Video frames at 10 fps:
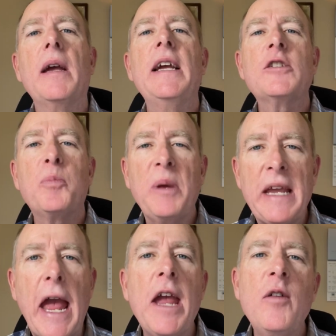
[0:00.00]
It's
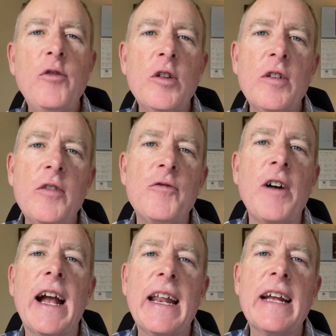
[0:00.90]
behavioral
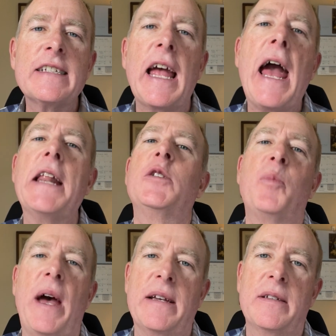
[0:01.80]
finance at its
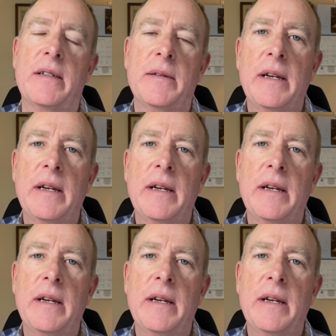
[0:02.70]
best.